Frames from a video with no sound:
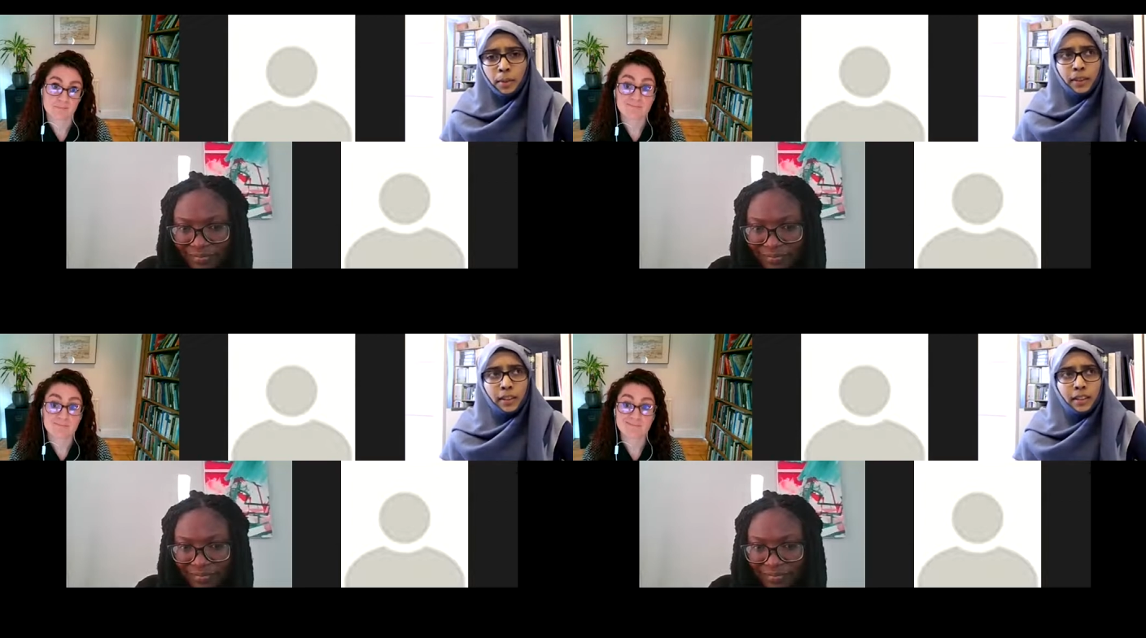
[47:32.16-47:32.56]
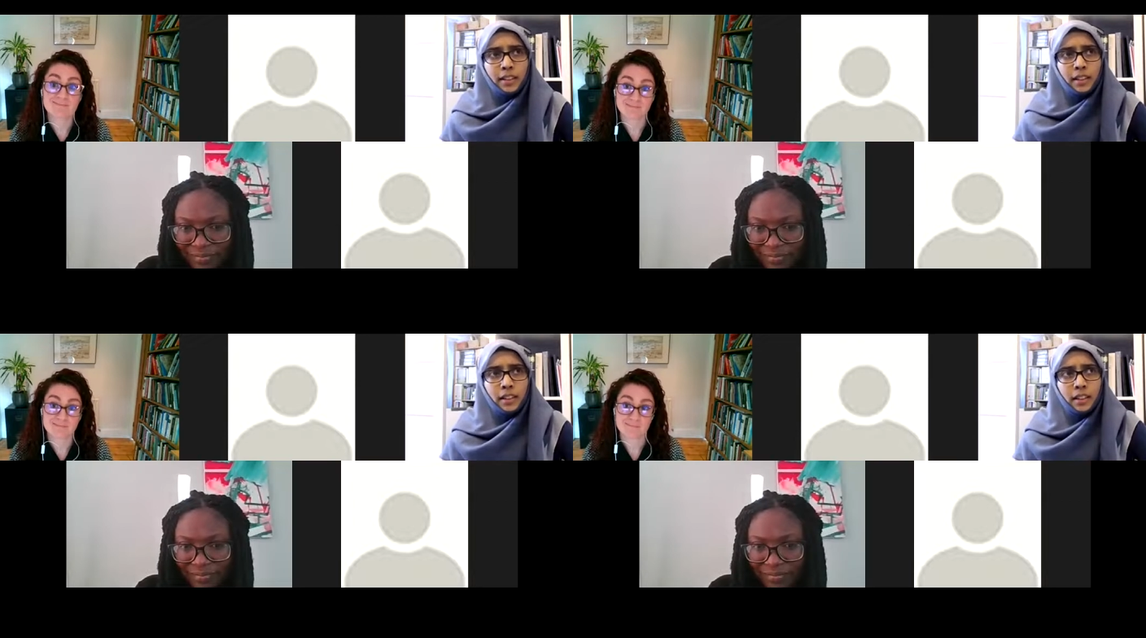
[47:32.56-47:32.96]
Speaker 1: but I,
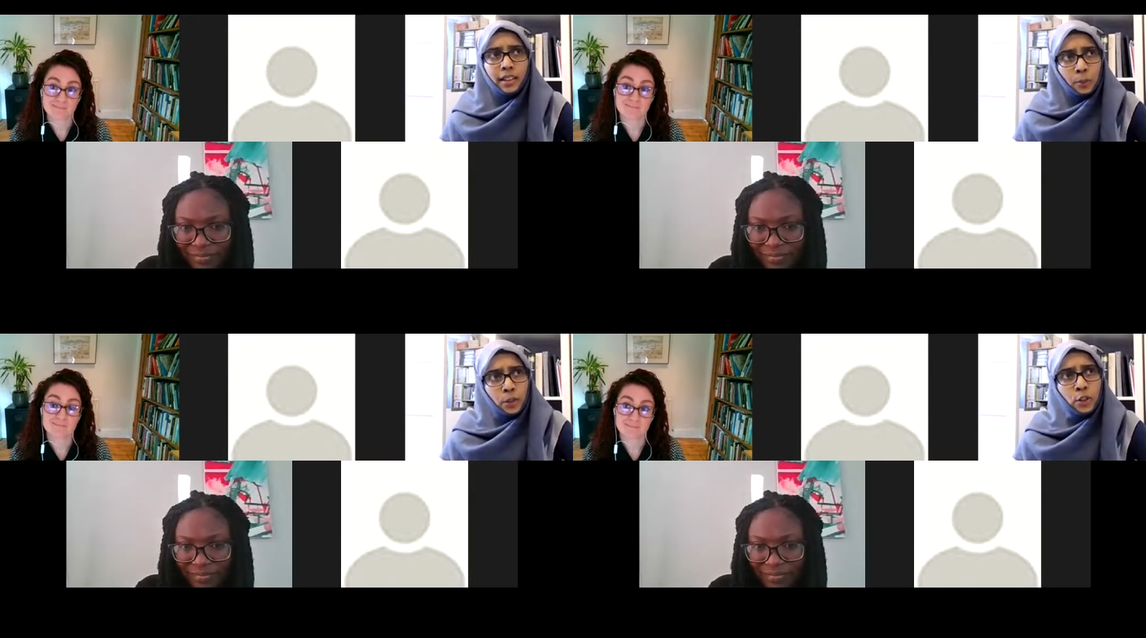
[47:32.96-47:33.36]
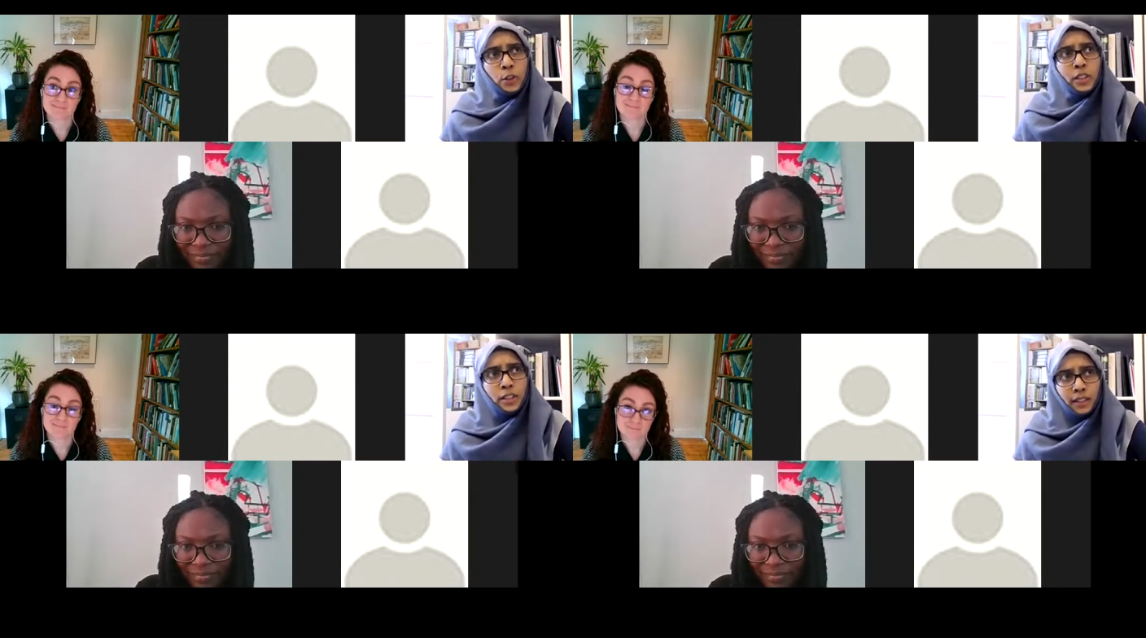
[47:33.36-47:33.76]
I think we
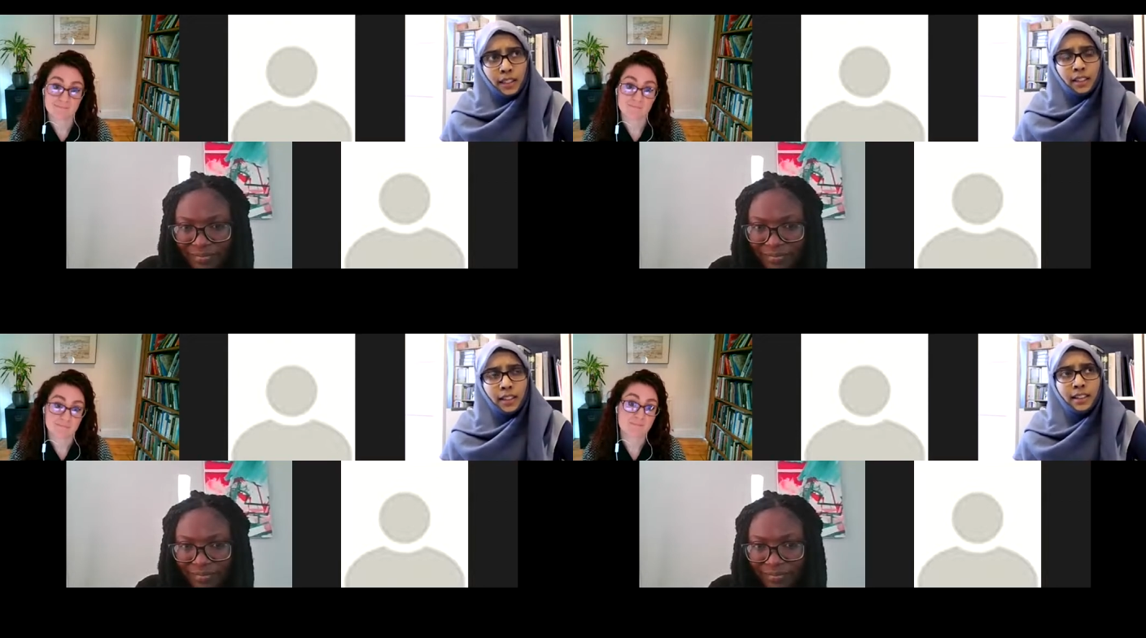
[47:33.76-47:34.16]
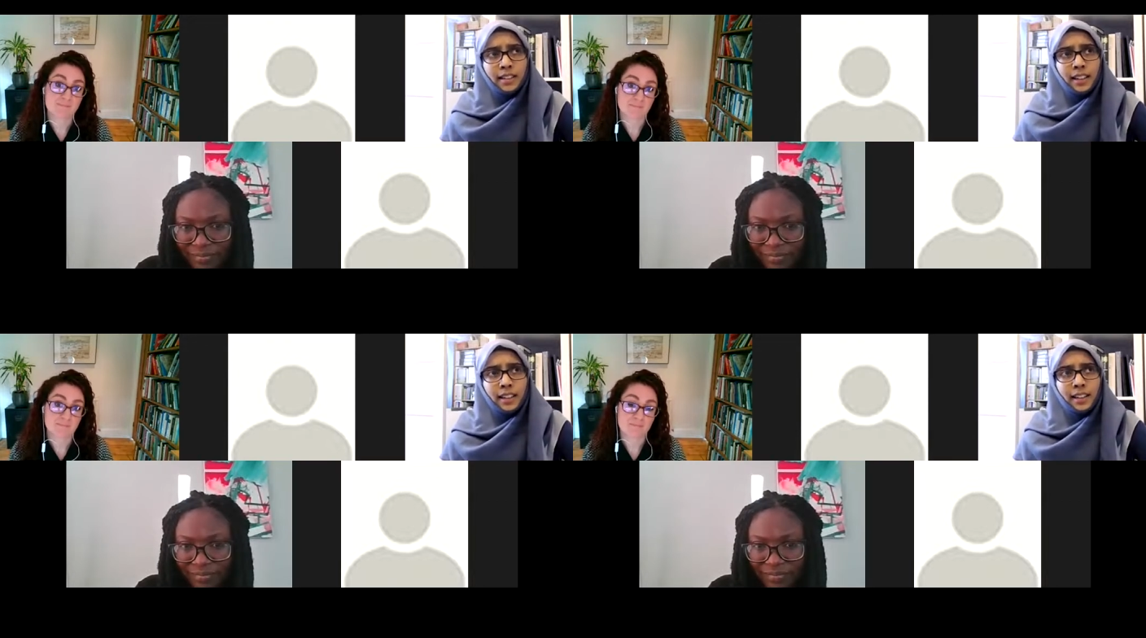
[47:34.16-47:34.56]
do need to
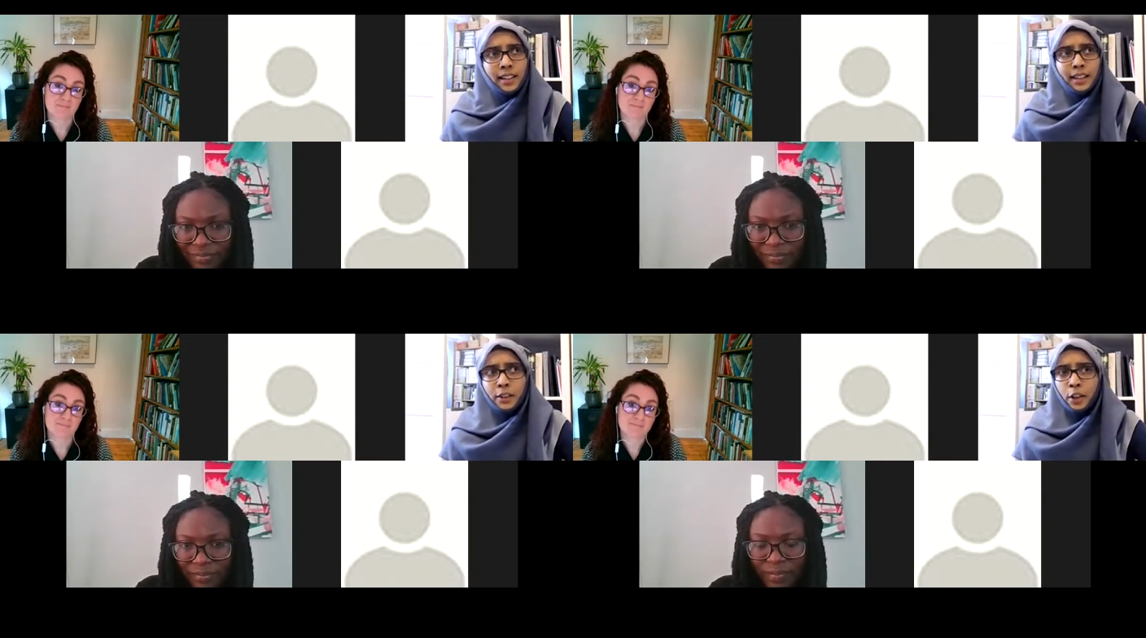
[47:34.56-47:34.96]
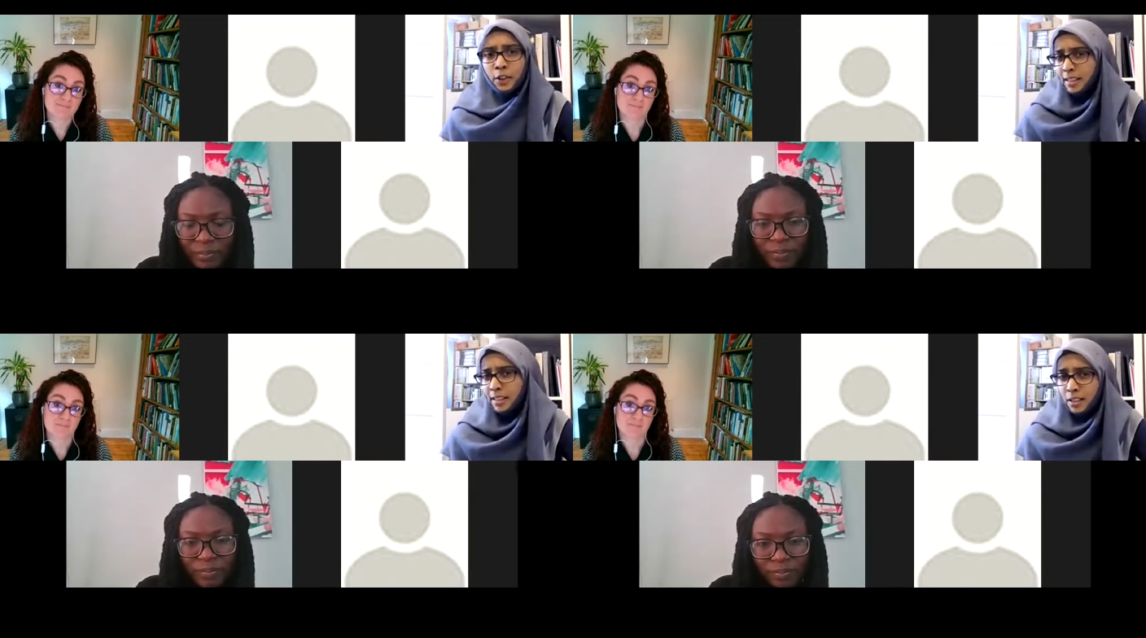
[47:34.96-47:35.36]
recognize that
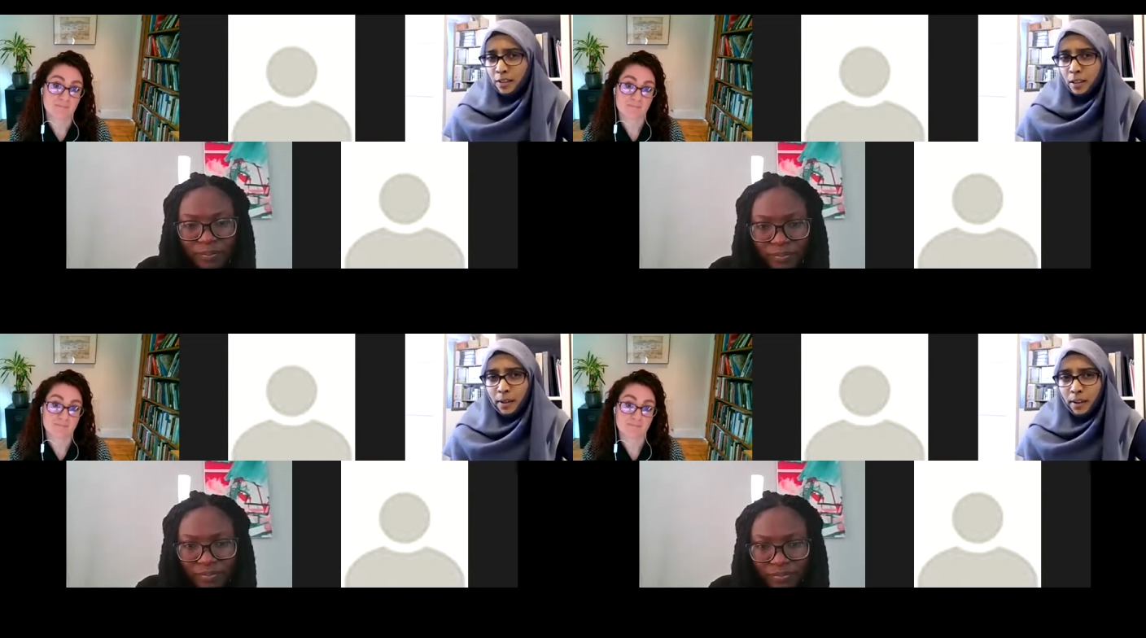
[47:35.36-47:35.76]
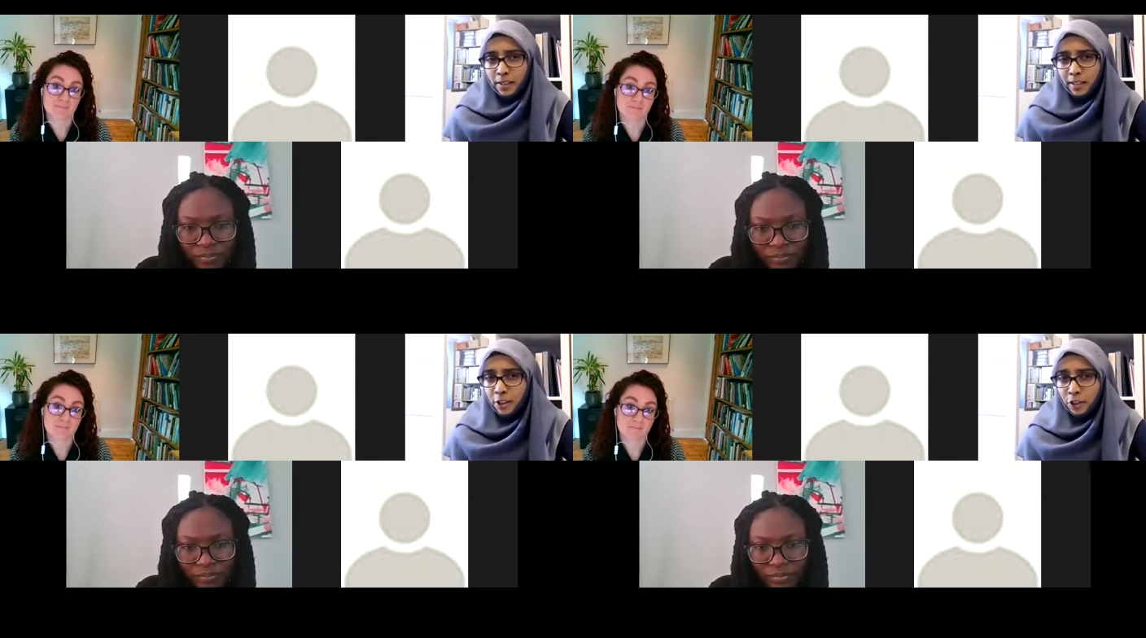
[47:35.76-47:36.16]
at least over the
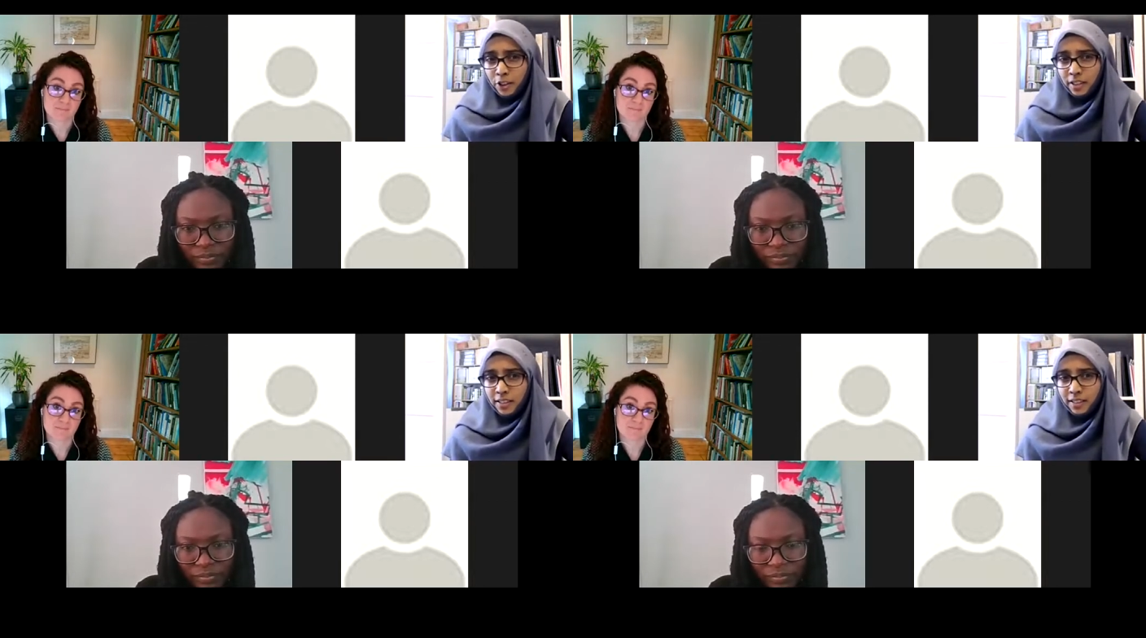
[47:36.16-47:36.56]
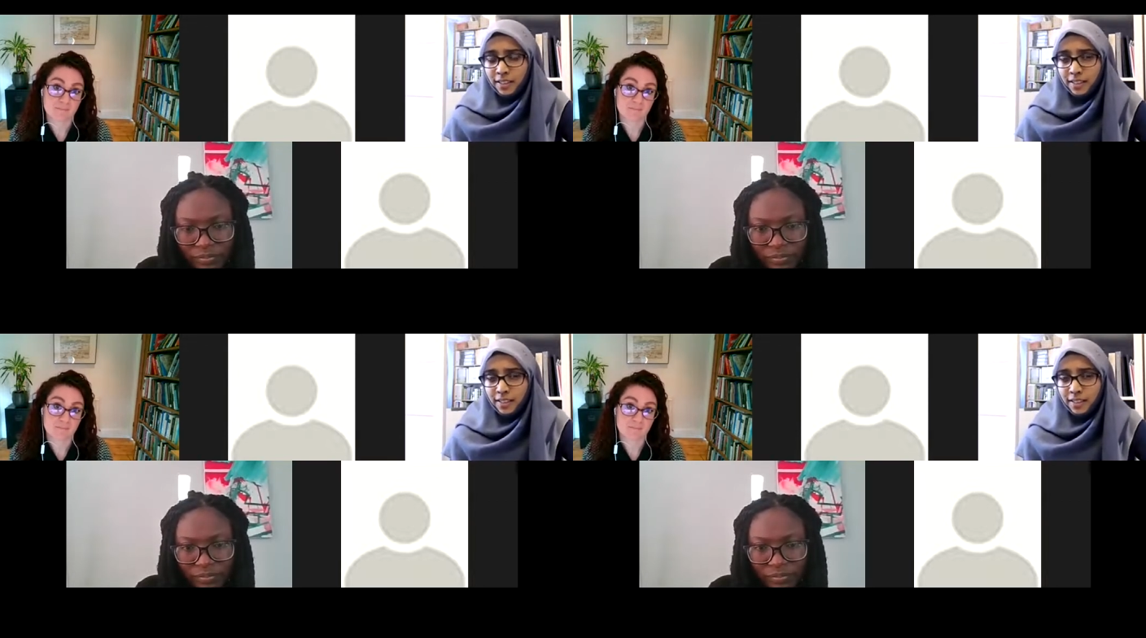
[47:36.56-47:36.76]
past 100,